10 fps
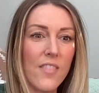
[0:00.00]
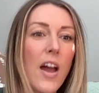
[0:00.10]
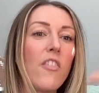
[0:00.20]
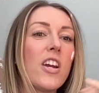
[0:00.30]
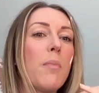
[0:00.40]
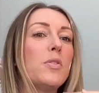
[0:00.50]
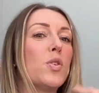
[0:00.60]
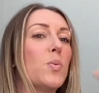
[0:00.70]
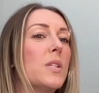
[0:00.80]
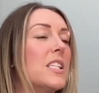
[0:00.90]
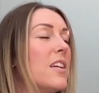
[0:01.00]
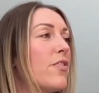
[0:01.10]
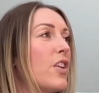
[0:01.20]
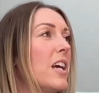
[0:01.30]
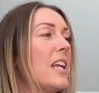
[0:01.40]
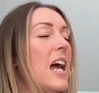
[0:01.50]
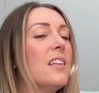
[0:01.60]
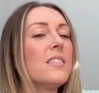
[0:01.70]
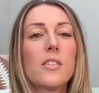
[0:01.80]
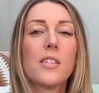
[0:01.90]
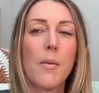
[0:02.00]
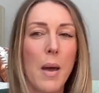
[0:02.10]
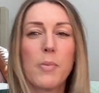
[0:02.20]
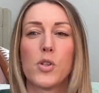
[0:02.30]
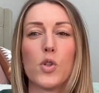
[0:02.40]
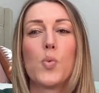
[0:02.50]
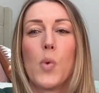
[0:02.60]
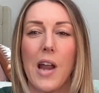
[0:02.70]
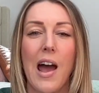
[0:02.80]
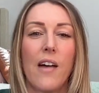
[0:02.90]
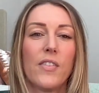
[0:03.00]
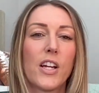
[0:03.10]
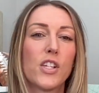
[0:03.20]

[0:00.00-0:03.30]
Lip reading: Every episode was different, and some episodes would have like a